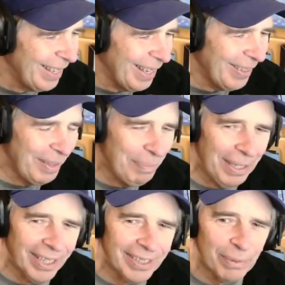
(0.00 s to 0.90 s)
they'd be
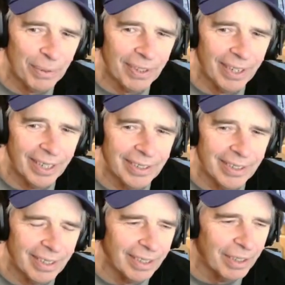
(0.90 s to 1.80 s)
nice with a
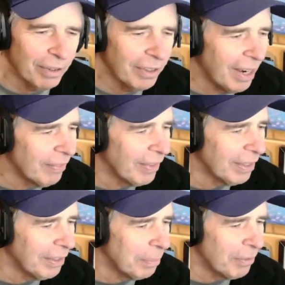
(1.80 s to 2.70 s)
nice, you're having a
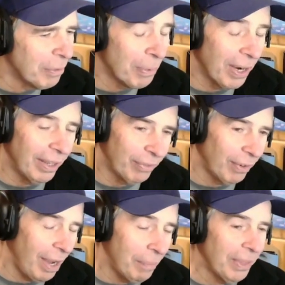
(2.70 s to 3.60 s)
little bit of a break
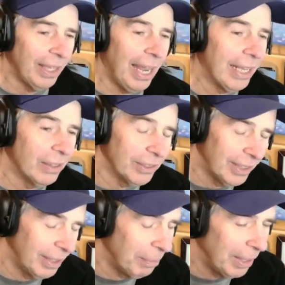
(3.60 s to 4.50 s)
I'm thinking adults
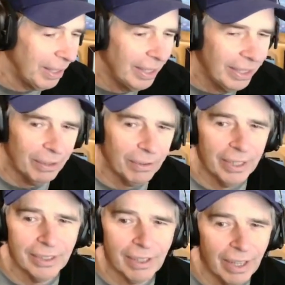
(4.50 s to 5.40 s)
here, but a
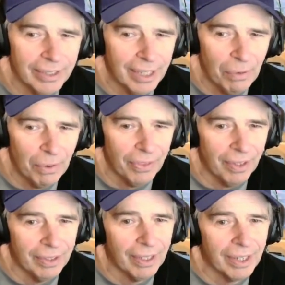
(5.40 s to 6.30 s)
nice latte with
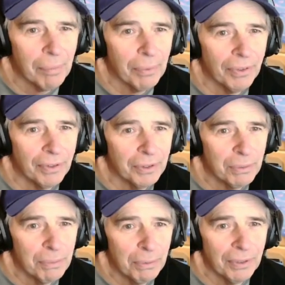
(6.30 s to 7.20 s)
a couple of those
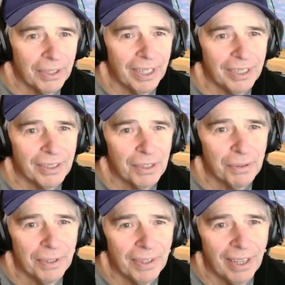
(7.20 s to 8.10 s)
would be really nice
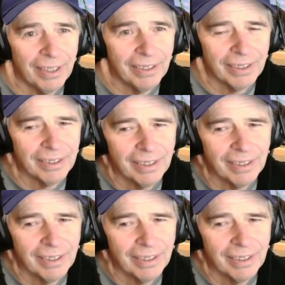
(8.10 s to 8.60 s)
too, wouldn't they? Just